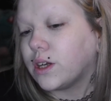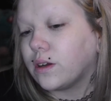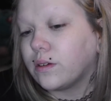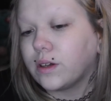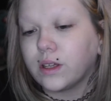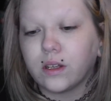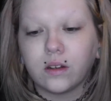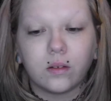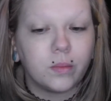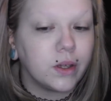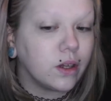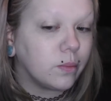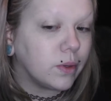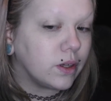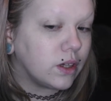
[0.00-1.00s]
I'm not sure
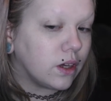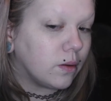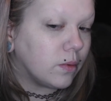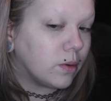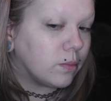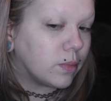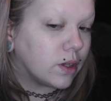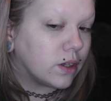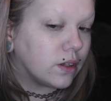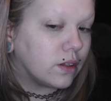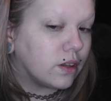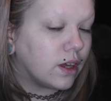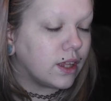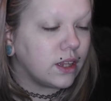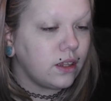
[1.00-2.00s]
how good it'll pick up on
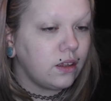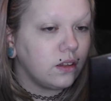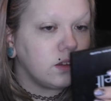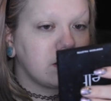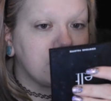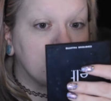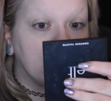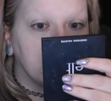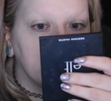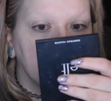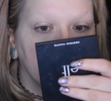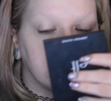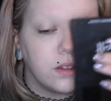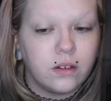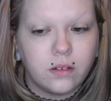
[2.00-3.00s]
camera, but I think
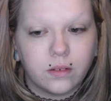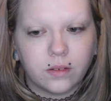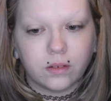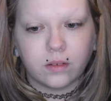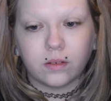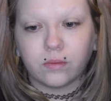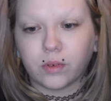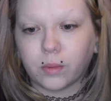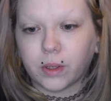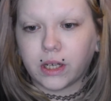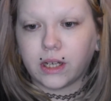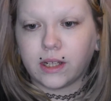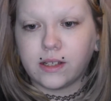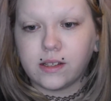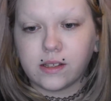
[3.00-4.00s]
it looks pretty good
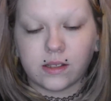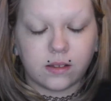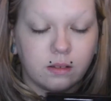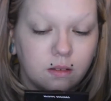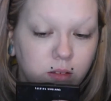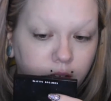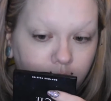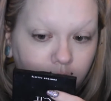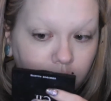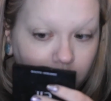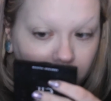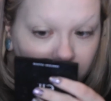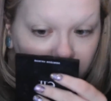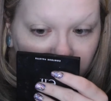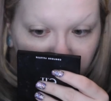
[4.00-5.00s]
for what it is.